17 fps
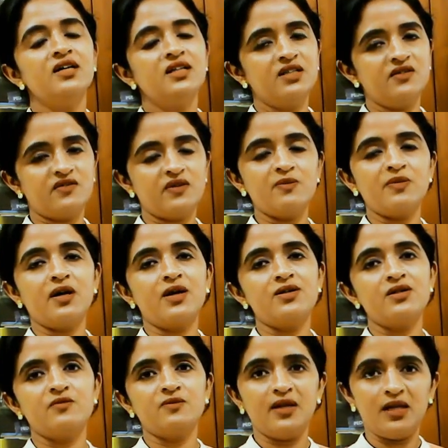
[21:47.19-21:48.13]
different
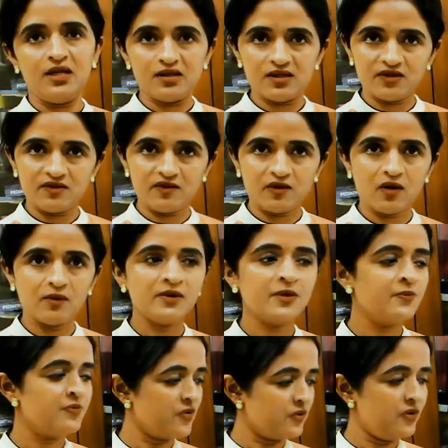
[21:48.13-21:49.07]
parts of brains are
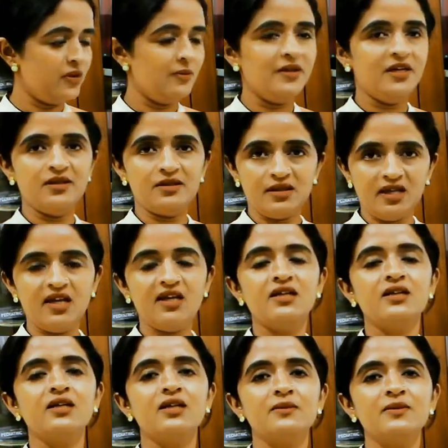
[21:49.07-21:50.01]
formed, we'll be seeing
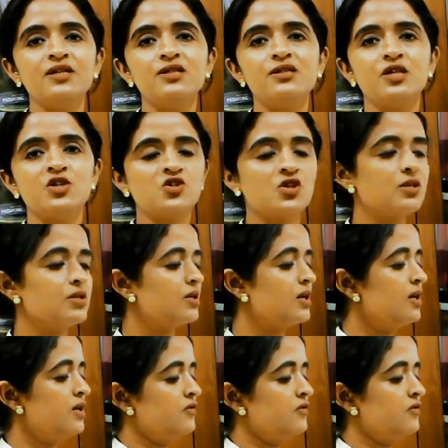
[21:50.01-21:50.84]
in the coming sessions.